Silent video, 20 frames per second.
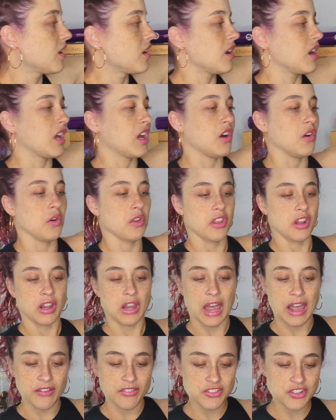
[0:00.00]
Now,
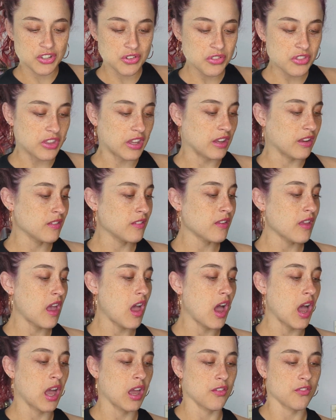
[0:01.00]
last 2 things,
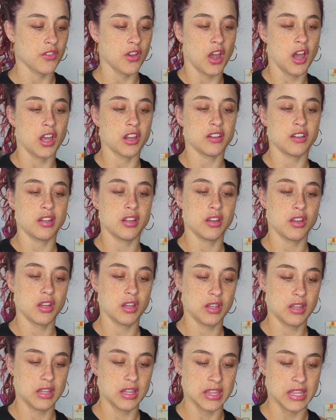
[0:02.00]
I've got
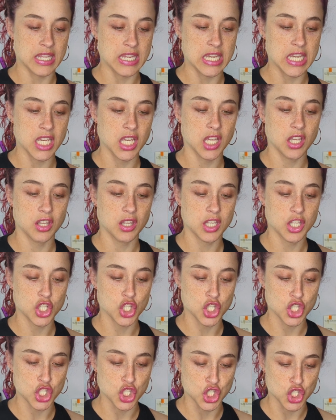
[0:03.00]
the
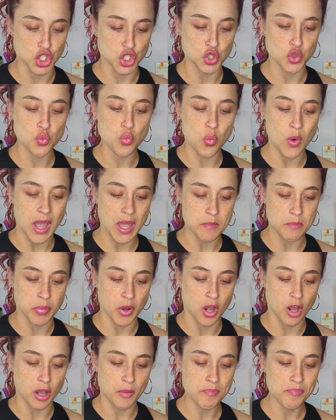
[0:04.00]
Dew Wet
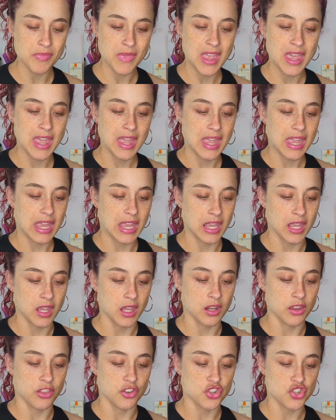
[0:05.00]
Balm
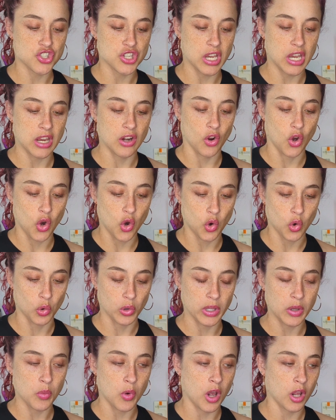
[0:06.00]
in the shade
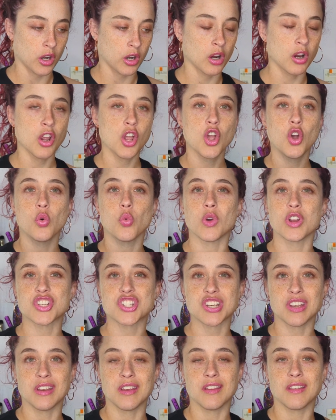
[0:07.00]
Holy Water,
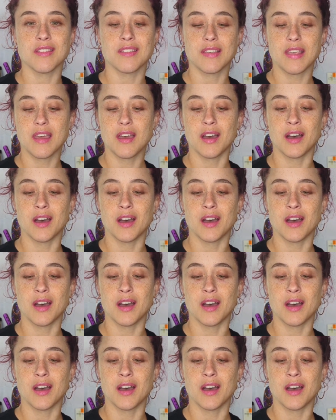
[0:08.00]
which is